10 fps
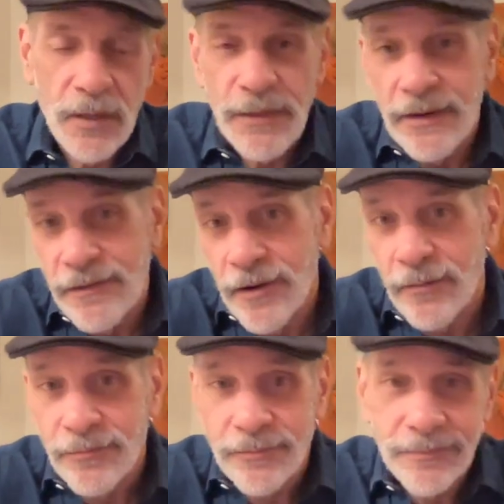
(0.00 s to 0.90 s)
I mean, you
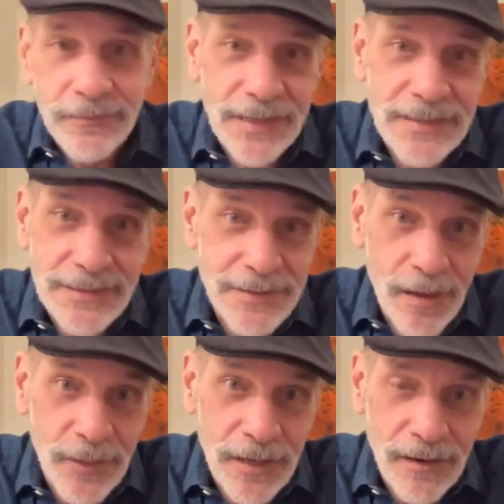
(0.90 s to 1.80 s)
know, it's this
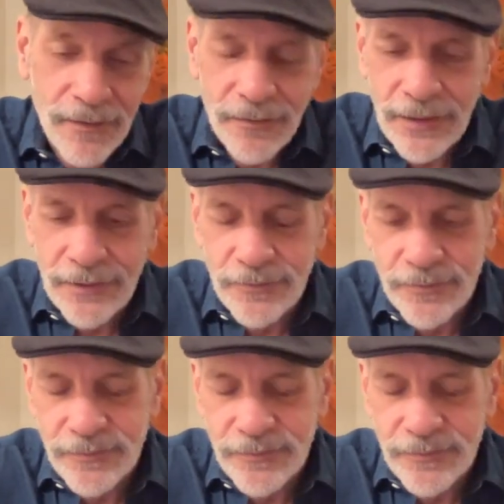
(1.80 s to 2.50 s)
time of year, right?